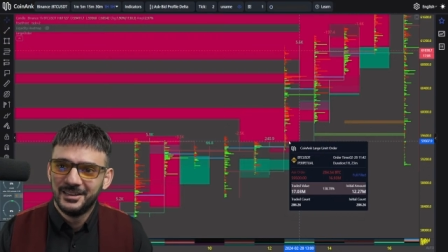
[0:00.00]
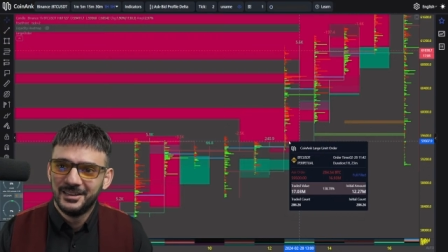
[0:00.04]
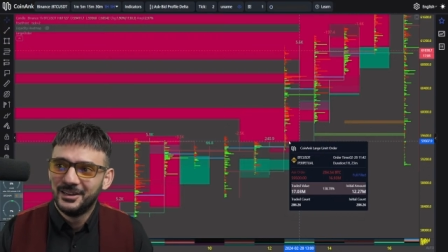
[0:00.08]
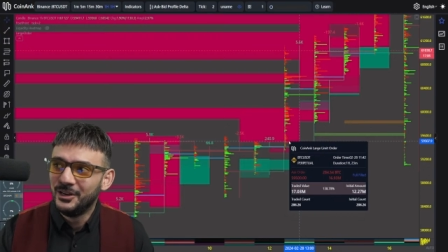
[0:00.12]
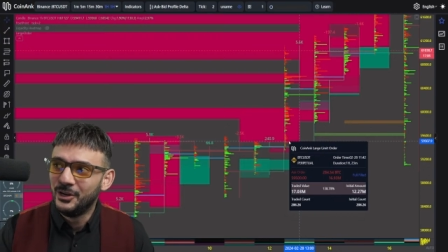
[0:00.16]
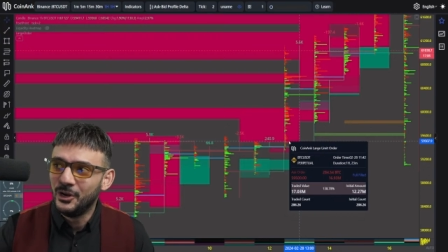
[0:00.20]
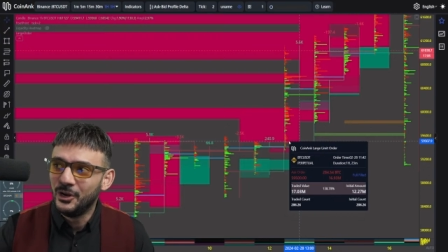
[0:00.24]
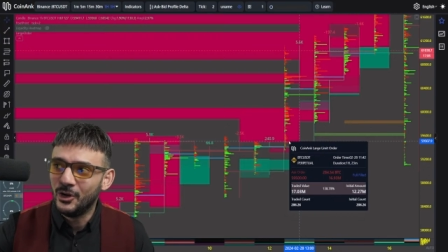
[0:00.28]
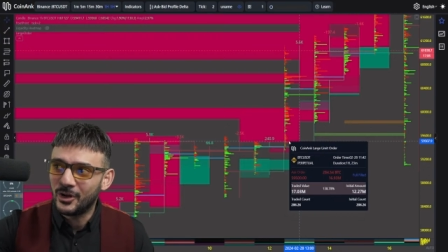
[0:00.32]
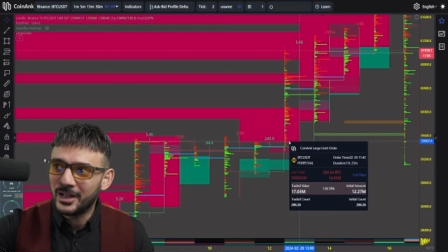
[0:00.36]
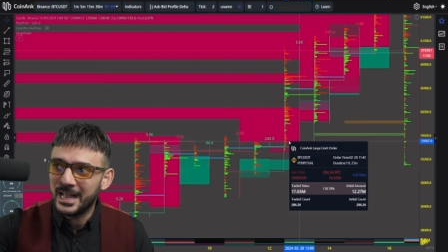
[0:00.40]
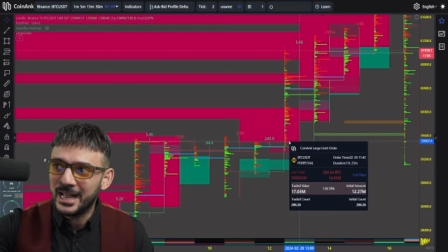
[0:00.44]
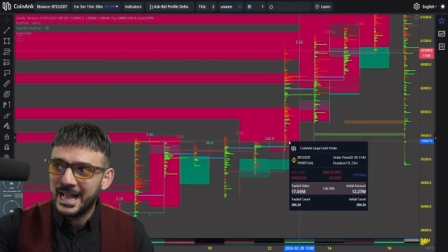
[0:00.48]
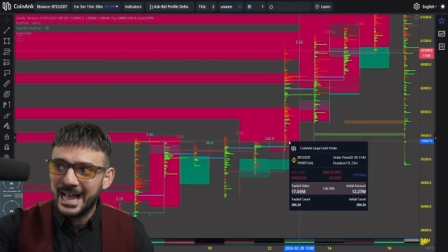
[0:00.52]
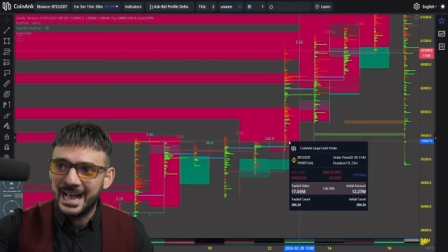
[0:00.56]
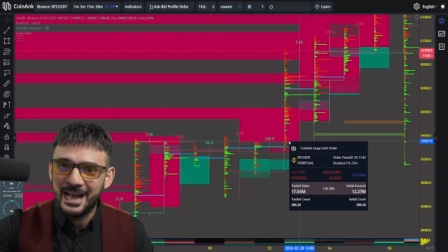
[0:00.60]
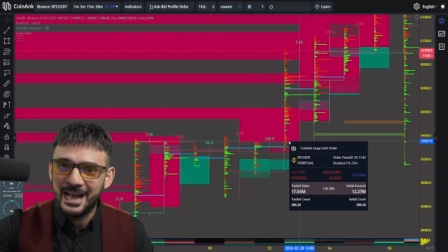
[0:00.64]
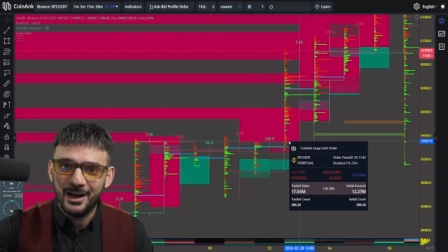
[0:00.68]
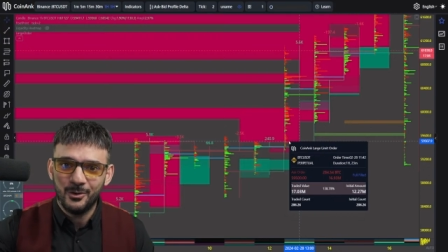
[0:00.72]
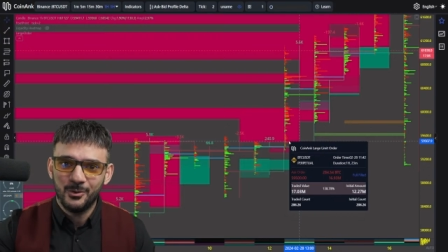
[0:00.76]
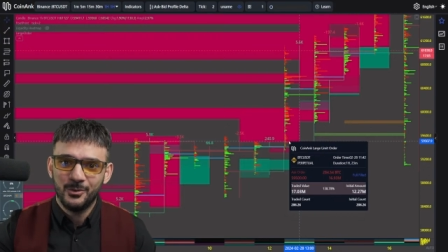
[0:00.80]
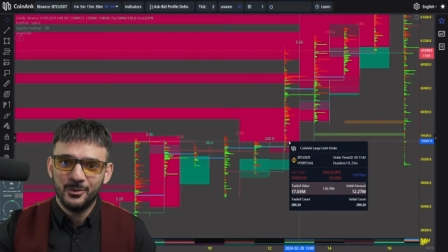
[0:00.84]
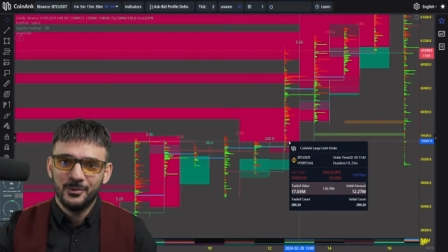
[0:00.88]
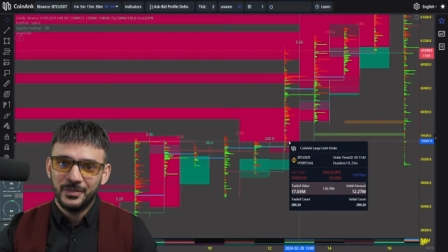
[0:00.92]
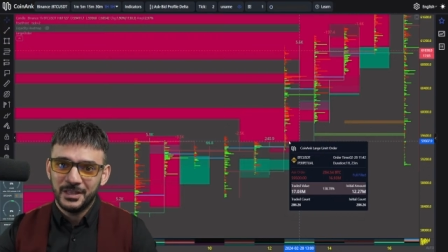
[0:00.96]
Look
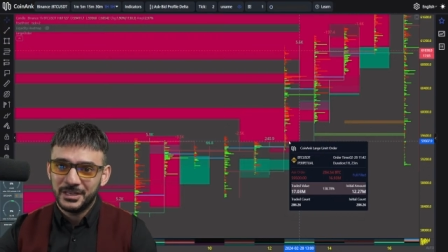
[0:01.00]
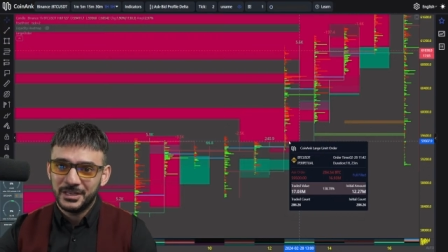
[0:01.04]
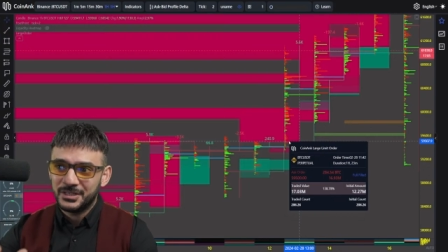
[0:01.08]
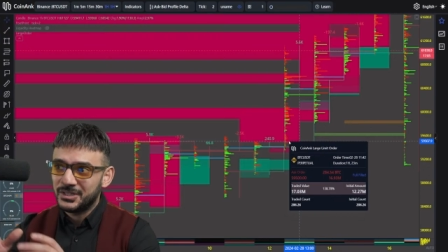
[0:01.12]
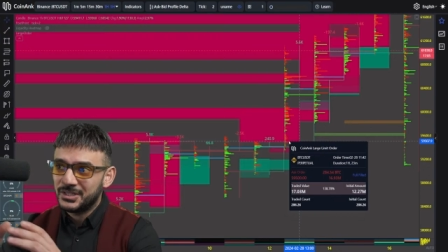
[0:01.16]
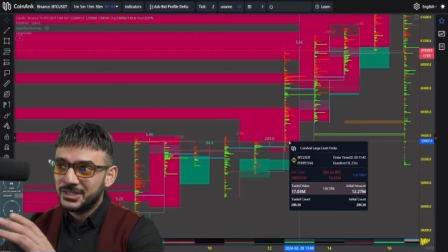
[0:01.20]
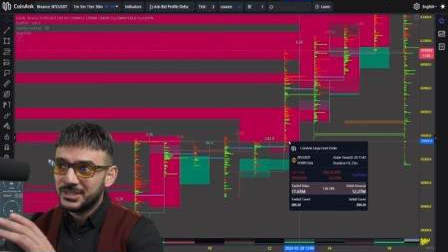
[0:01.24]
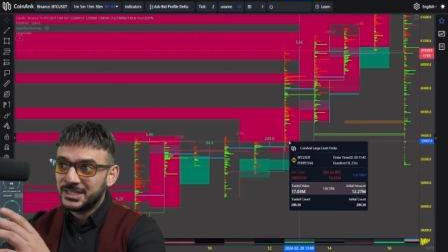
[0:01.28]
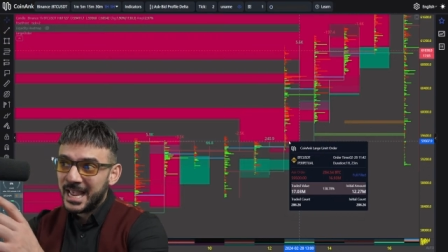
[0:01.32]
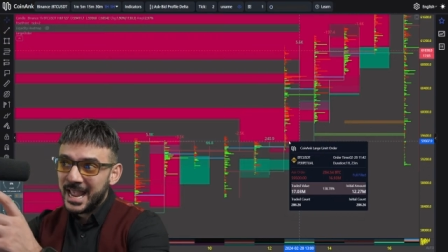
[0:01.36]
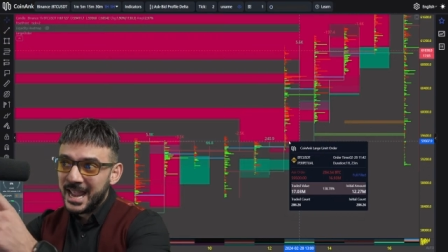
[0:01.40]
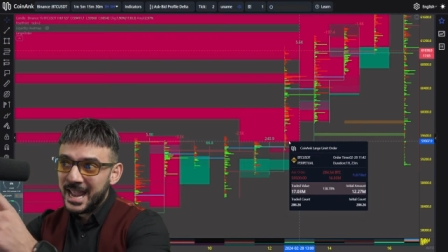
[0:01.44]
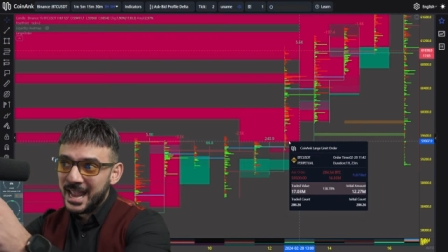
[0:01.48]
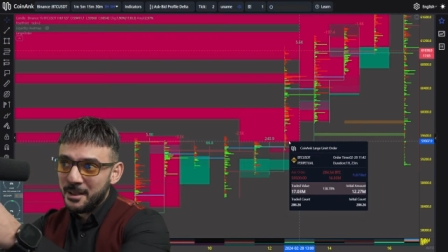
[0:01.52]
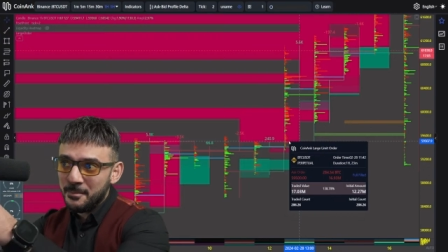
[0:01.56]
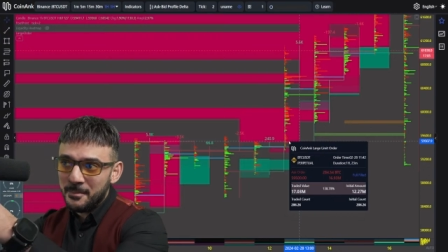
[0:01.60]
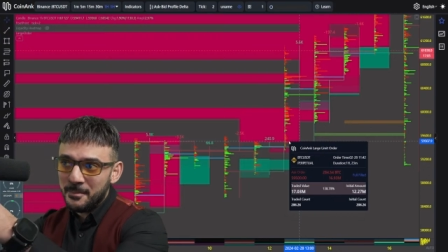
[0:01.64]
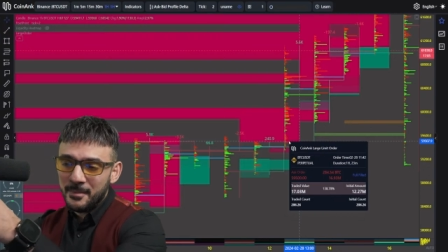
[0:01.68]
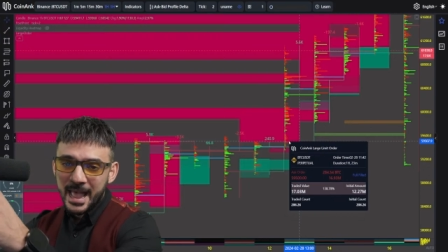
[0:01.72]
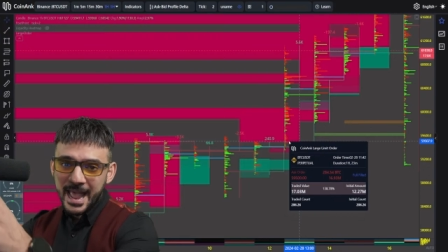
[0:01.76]
how the same